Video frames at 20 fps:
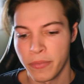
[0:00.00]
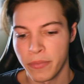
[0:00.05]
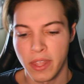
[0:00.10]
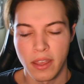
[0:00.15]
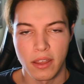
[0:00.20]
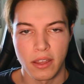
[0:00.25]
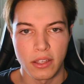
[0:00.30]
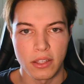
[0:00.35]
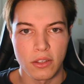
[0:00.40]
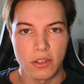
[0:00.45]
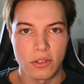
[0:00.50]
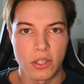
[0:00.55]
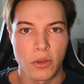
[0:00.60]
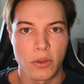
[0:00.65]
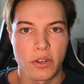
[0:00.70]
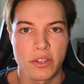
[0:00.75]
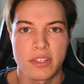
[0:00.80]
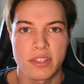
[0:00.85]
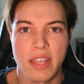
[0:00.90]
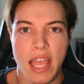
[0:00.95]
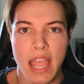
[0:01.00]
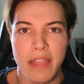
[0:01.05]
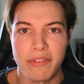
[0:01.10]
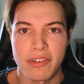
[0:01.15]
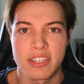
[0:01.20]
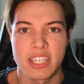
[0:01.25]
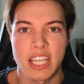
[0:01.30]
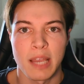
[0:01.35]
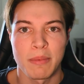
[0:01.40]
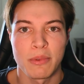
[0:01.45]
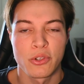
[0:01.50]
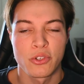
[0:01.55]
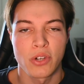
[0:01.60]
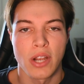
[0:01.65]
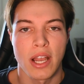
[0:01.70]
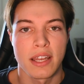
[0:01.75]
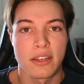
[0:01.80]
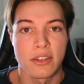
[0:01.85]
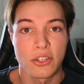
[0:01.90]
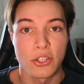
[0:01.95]
you'll notice that every time you try
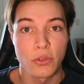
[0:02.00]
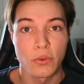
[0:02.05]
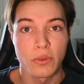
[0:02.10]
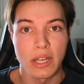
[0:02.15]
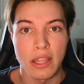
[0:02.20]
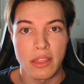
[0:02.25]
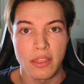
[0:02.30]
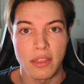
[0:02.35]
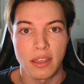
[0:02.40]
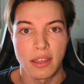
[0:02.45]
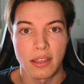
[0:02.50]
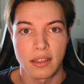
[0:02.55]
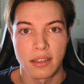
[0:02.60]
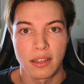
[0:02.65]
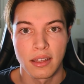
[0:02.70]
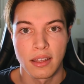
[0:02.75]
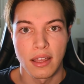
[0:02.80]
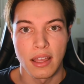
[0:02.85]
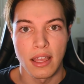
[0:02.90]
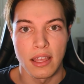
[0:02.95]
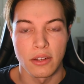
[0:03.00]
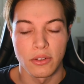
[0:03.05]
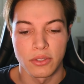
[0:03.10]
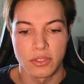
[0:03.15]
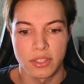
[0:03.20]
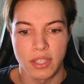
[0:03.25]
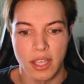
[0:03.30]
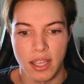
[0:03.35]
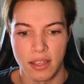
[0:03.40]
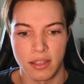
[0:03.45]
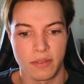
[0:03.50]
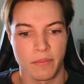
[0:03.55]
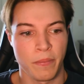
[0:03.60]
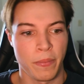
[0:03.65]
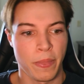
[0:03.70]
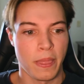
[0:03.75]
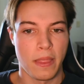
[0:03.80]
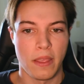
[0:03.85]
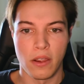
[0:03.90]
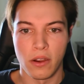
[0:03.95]
to do anything, it'll say,
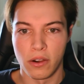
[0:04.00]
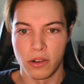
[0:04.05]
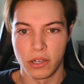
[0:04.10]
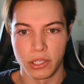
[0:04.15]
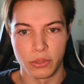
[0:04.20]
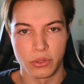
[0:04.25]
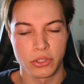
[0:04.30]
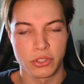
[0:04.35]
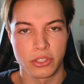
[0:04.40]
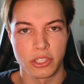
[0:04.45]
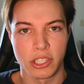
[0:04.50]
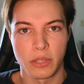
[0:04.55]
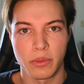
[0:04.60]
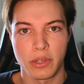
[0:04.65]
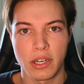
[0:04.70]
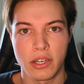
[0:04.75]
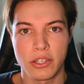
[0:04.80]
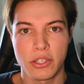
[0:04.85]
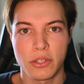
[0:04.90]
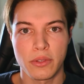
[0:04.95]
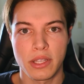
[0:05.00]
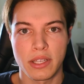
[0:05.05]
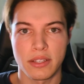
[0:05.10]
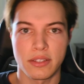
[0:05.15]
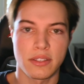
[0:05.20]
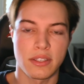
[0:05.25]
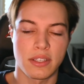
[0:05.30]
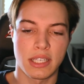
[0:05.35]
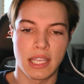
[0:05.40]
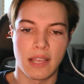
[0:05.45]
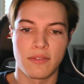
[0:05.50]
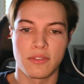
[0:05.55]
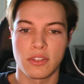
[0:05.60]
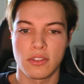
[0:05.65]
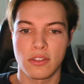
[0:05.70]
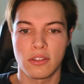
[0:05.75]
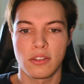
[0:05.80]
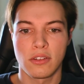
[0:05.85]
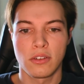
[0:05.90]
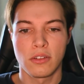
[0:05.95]
are you sure you want to do this? It gives you the
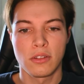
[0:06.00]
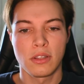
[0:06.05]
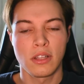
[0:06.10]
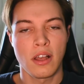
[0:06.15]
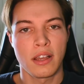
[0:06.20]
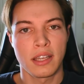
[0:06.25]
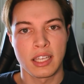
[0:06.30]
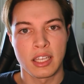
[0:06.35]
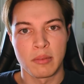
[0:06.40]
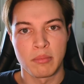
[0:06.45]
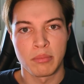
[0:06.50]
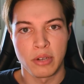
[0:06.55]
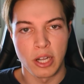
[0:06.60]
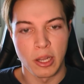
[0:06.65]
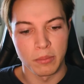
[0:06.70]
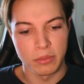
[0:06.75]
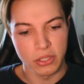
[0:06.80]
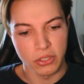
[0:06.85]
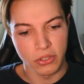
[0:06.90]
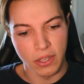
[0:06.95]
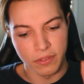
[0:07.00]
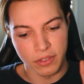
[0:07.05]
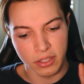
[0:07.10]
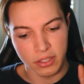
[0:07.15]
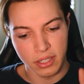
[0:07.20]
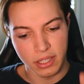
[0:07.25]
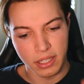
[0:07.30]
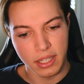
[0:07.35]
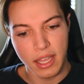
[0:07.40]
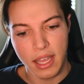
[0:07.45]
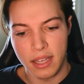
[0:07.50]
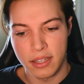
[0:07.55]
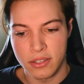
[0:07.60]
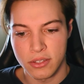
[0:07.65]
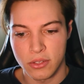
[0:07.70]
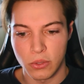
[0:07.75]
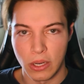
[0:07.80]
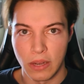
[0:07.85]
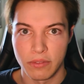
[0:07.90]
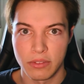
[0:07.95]
little login prompt and you have to click yes,
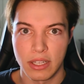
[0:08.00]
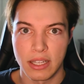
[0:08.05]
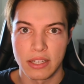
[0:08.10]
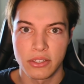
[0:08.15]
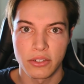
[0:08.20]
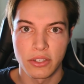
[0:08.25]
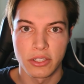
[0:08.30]
or you have to enter in your